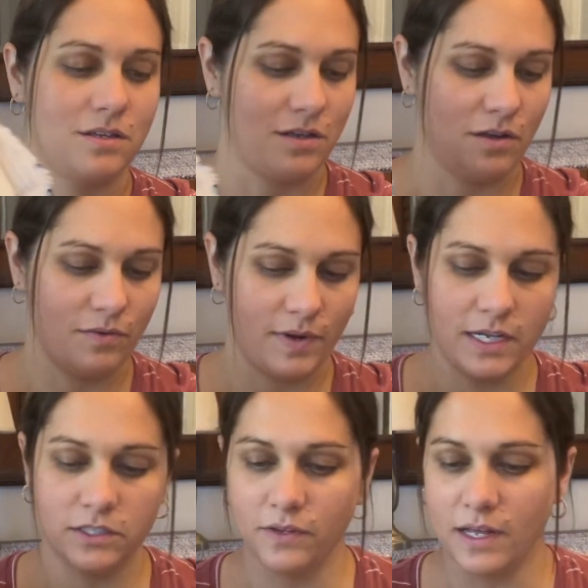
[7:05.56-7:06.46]
All
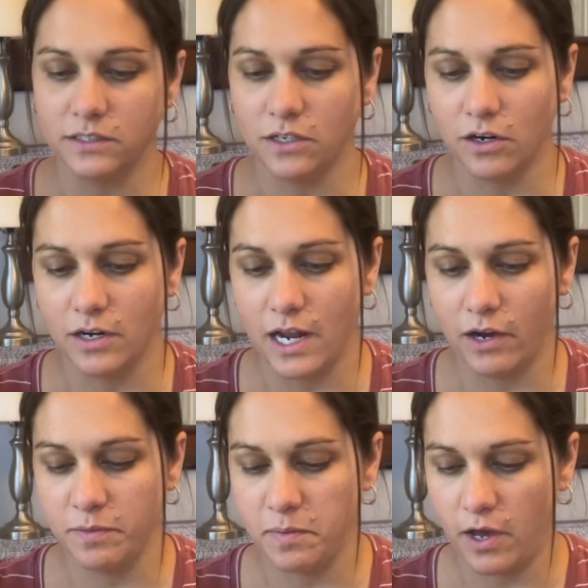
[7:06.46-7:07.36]
right, so that's our
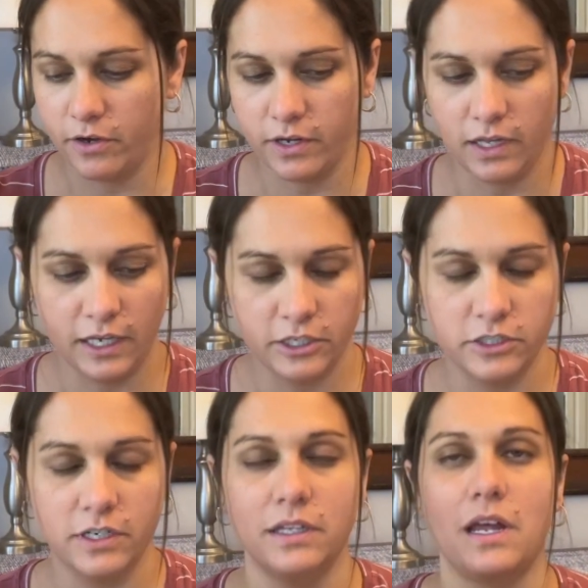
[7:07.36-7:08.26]
Harry Potter
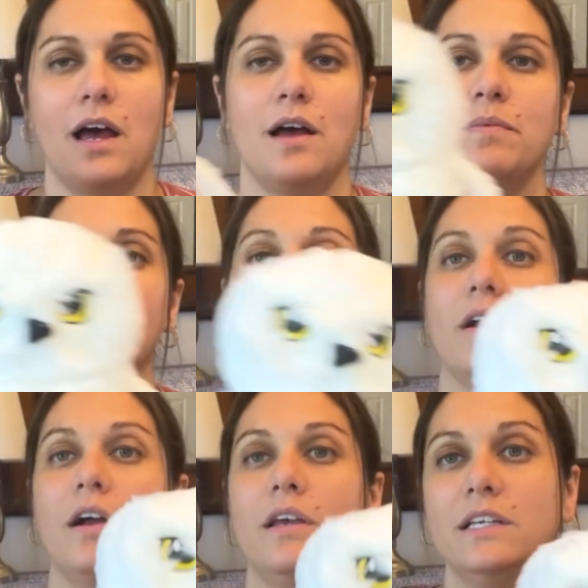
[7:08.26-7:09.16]
collection. There
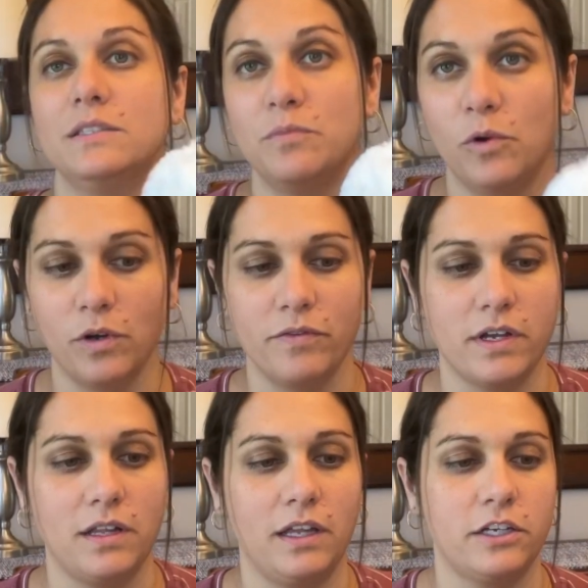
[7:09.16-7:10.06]
is more of the
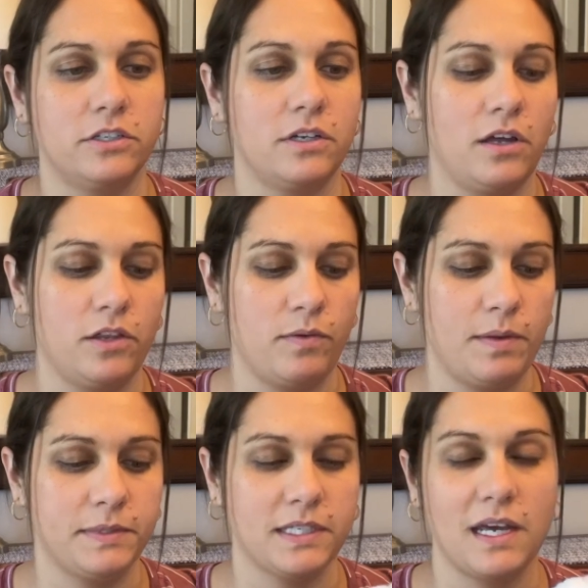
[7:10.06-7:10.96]
collection on the
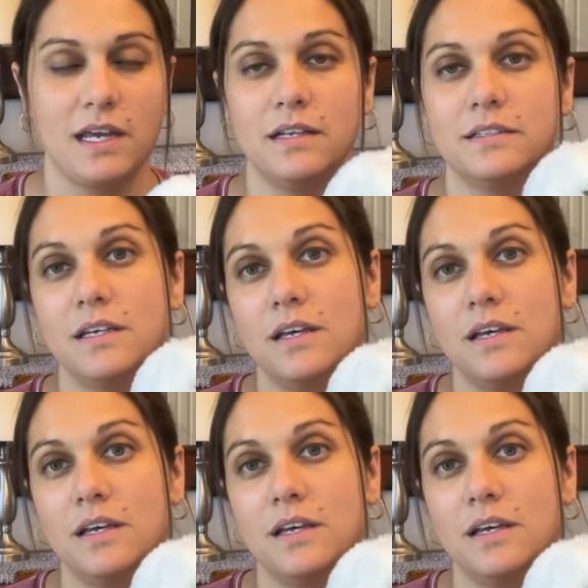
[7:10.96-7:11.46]
website.